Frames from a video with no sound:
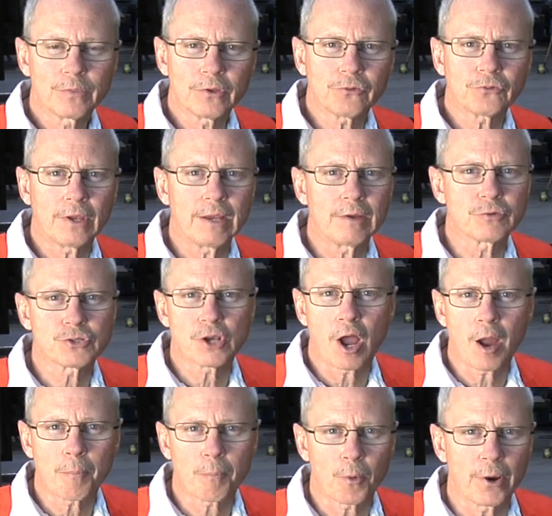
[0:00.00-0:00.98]
This saves the
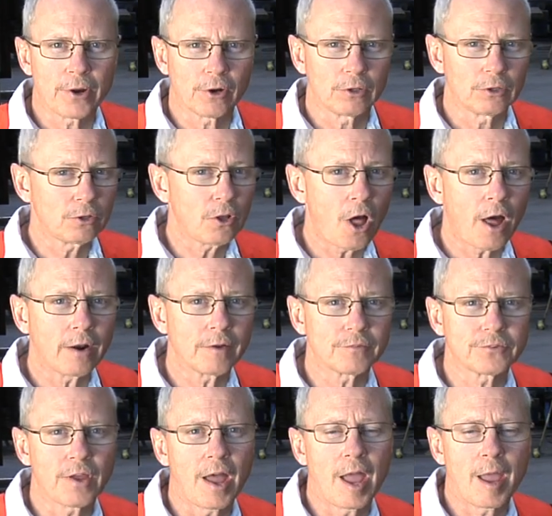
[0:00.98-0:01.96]
operator a lot of
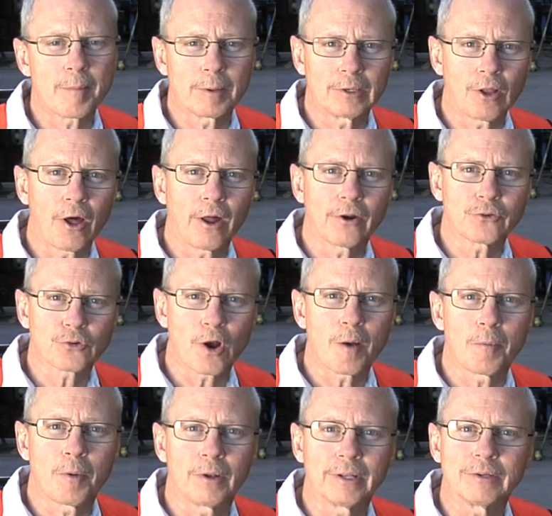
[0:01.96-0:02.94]
time and a lot of
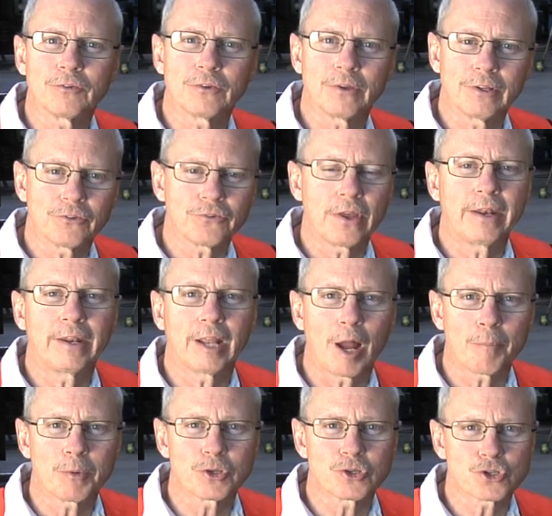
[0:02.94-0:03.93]
trouble in setting
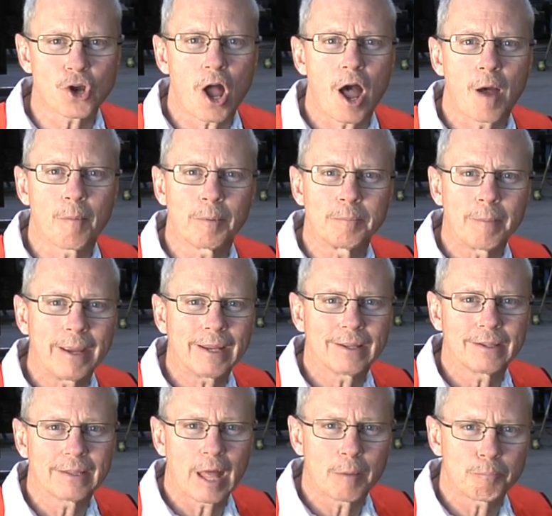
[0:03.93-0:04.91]
up his job and
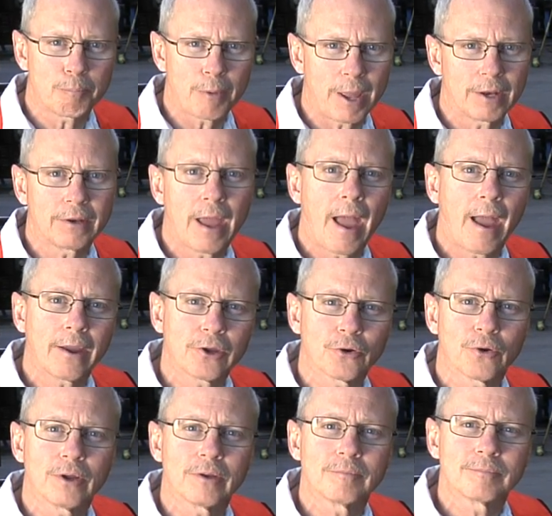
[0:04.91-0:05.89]
making that bend
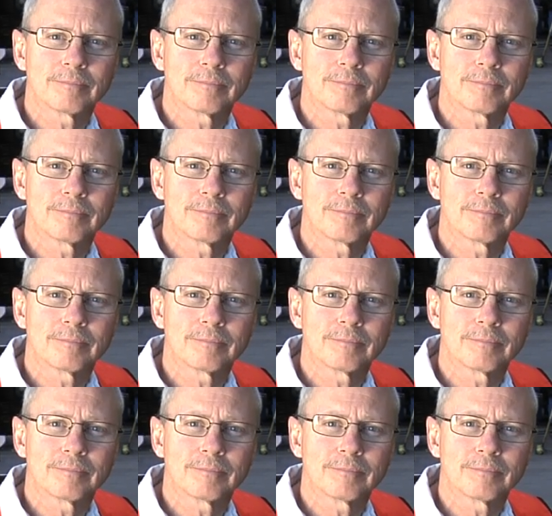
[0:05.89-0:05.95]
accurate.